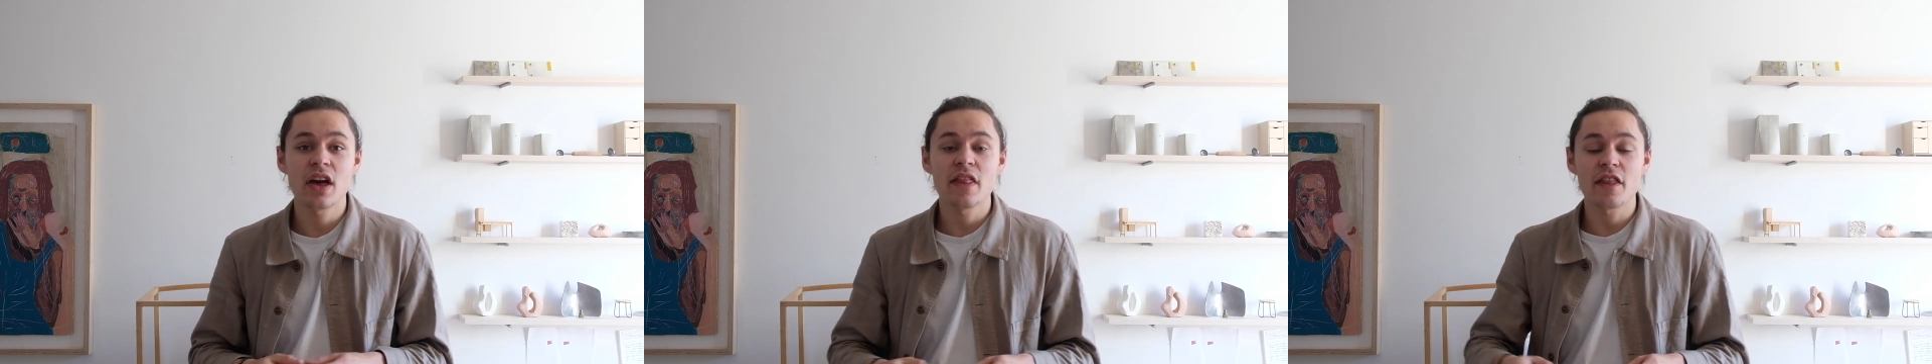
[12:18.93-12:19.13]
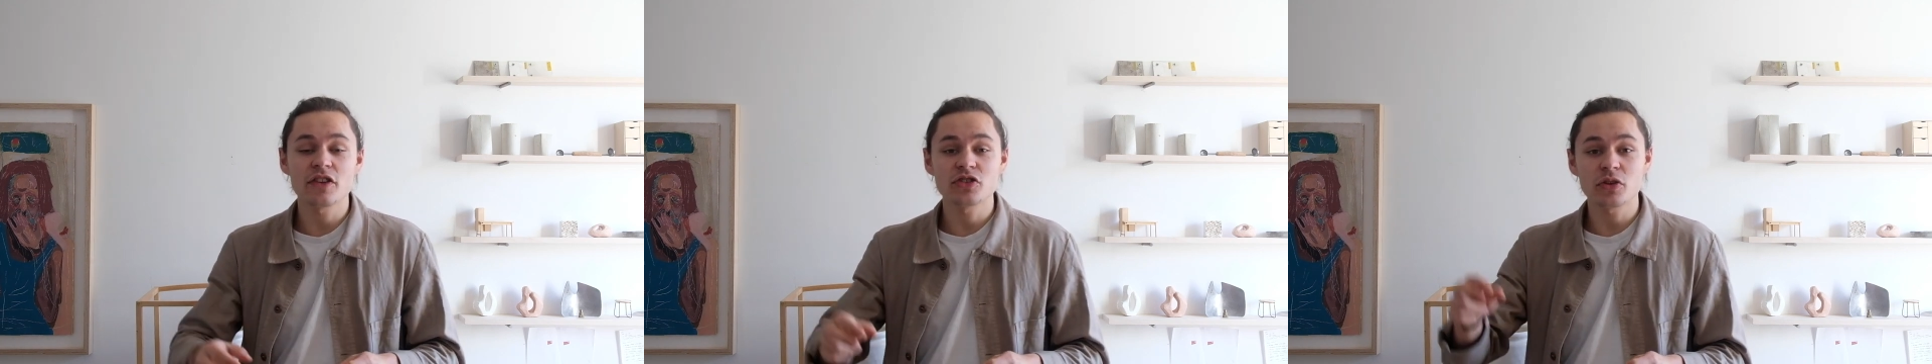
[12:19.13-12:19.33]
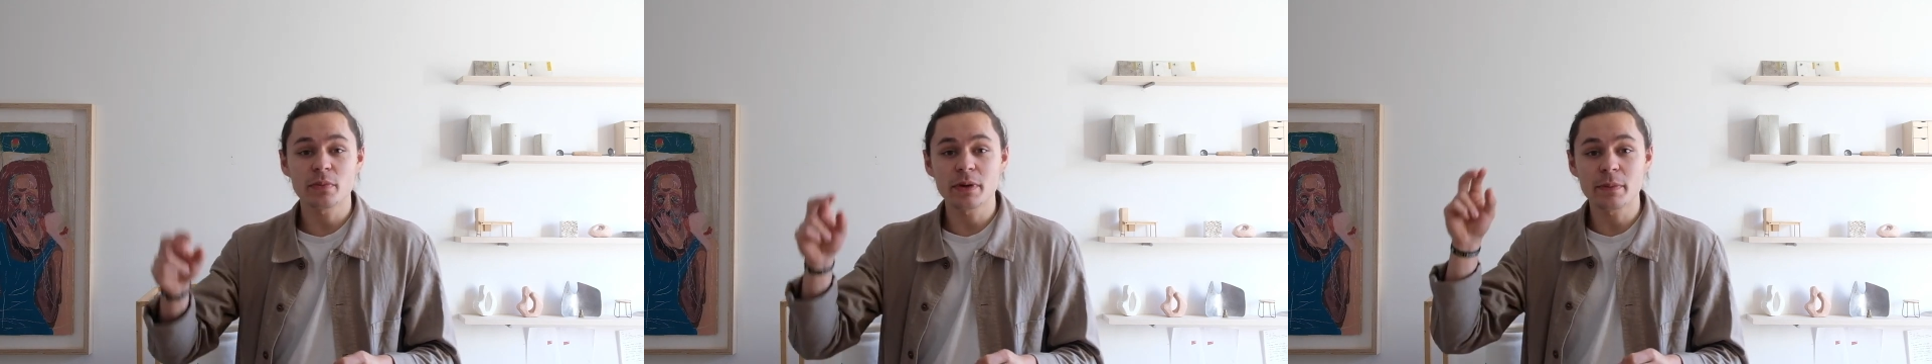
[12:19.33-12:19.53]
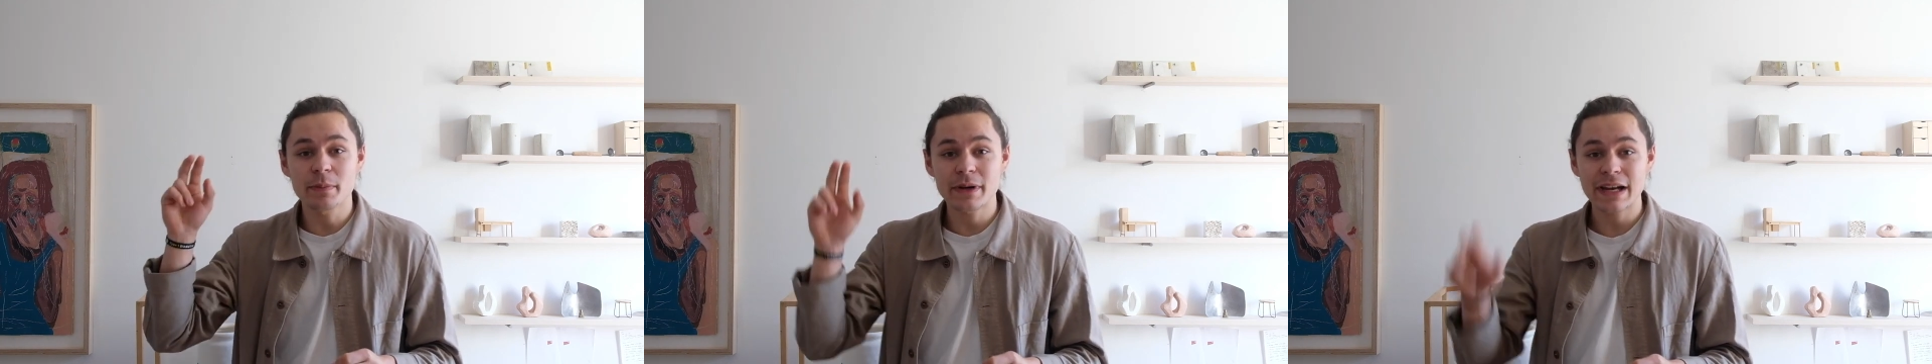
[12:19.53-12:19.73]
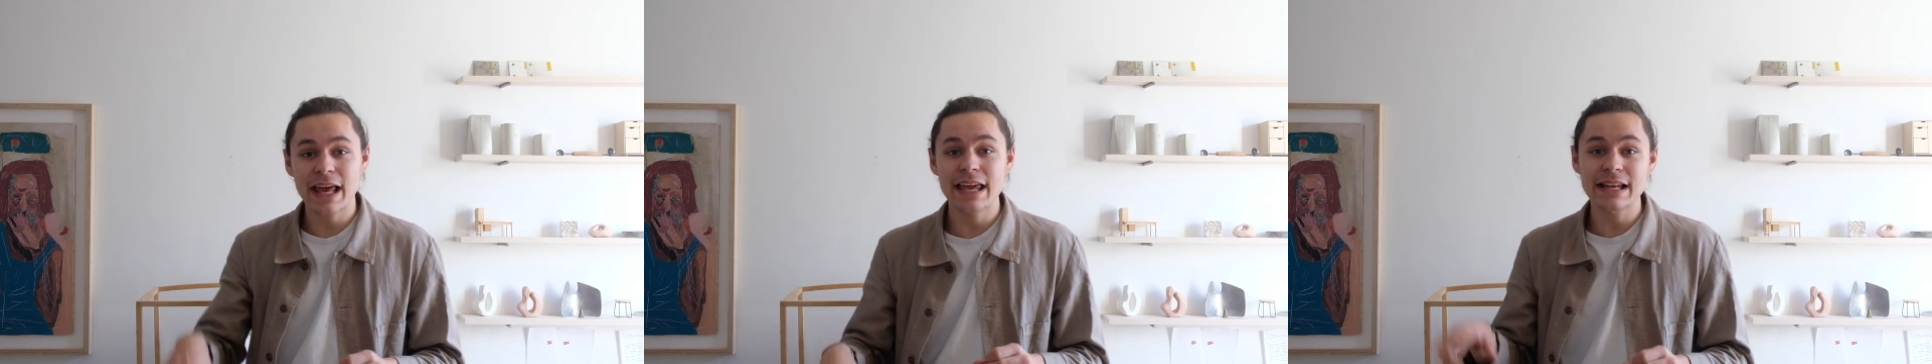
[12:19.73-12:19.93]
there should be a
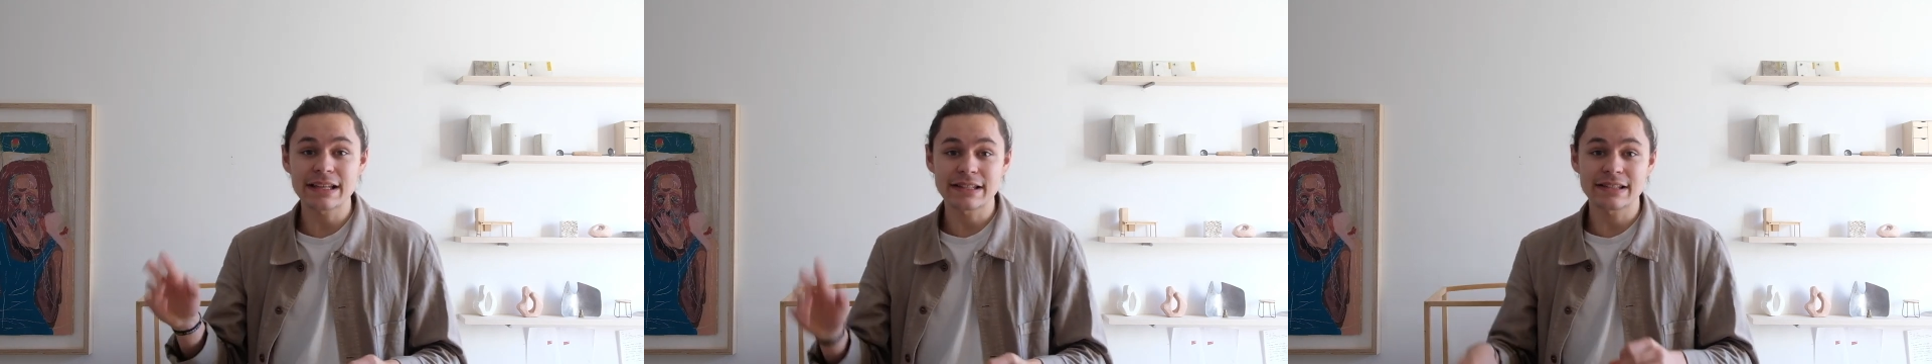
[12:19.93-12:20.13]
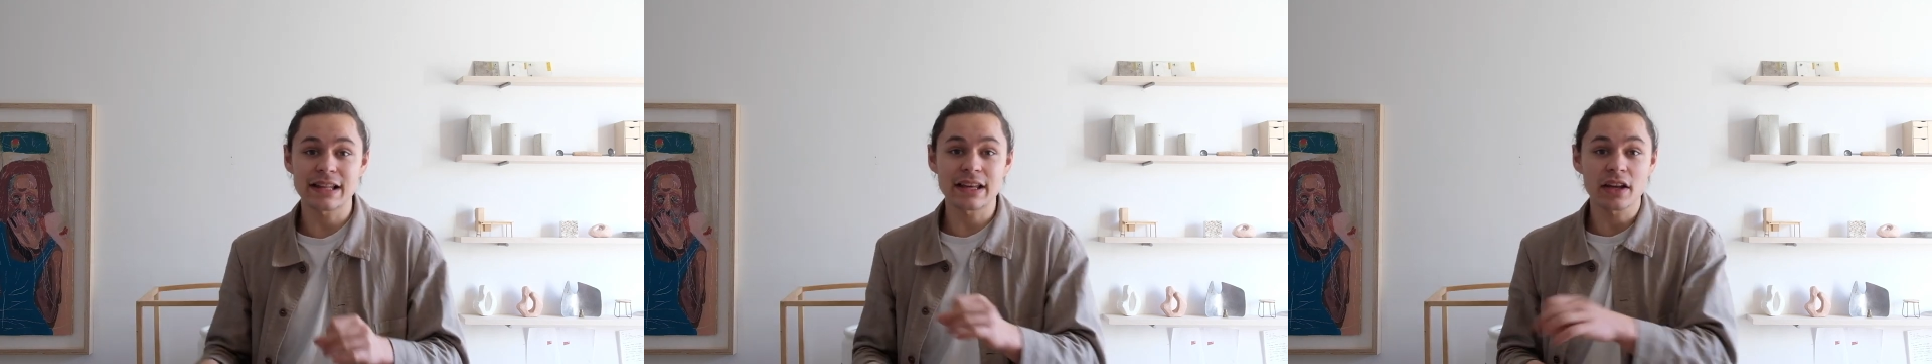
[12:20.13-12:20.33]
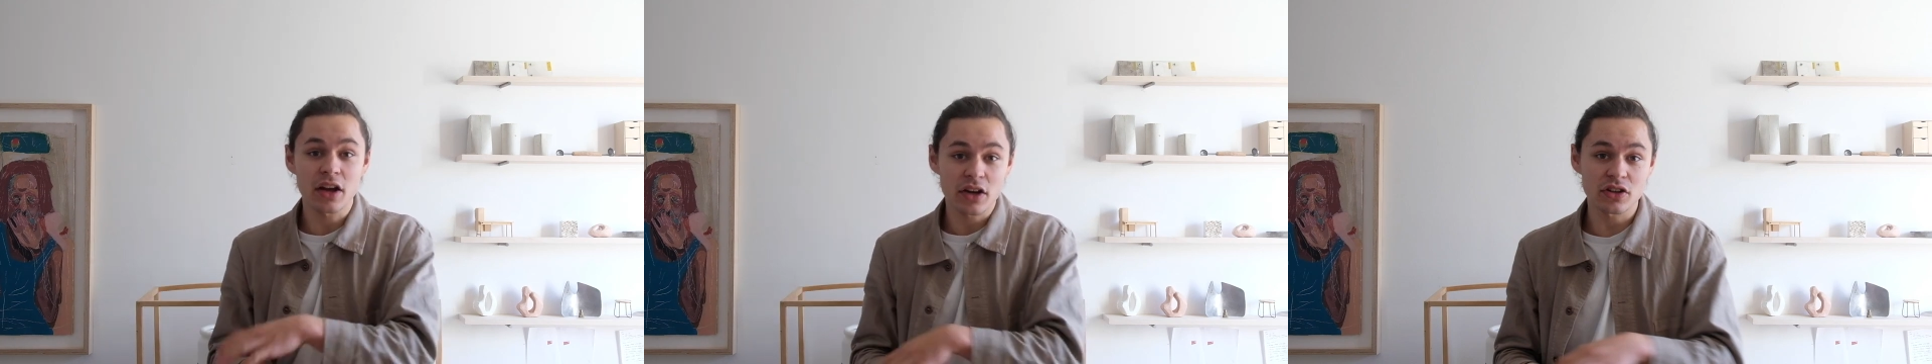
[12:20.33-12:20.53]
playlist link